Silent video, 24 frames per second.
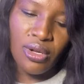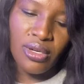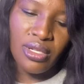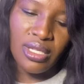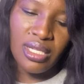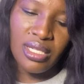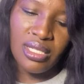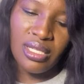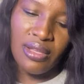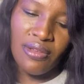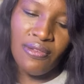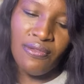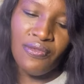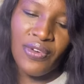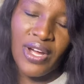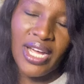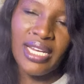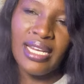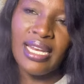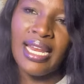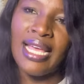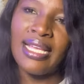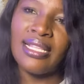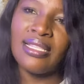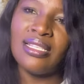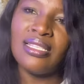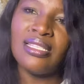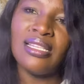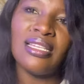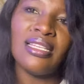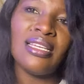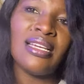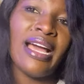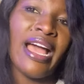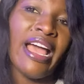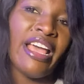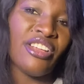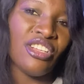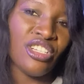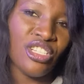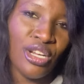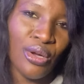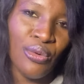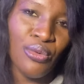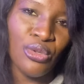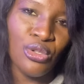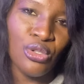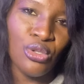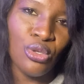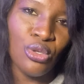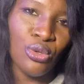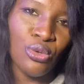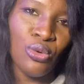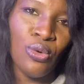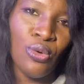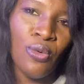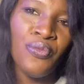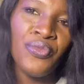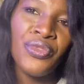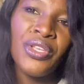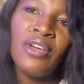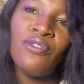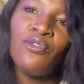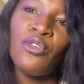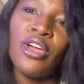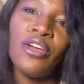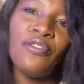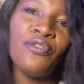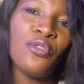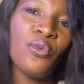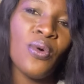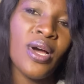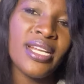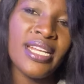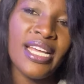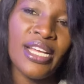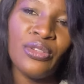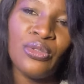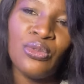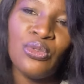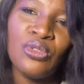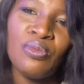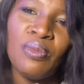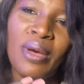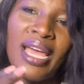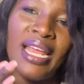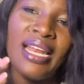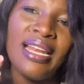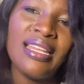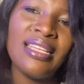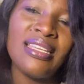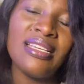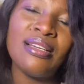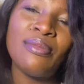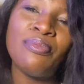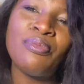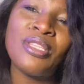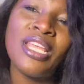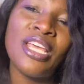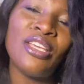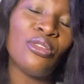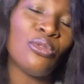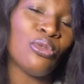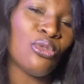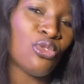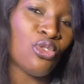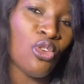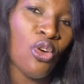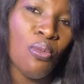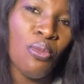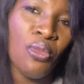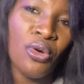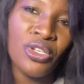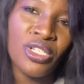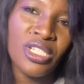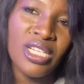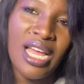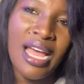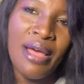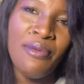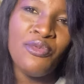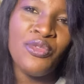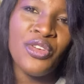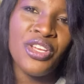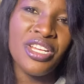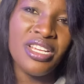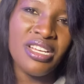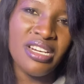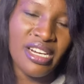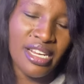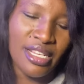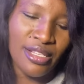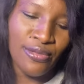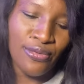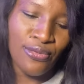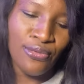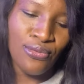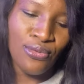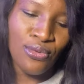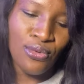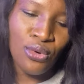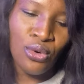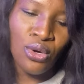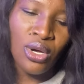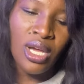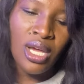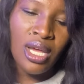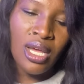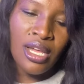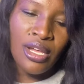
on this invite, like this link I share with you. For everyone that use my link, thank you so much. I'm very grateful.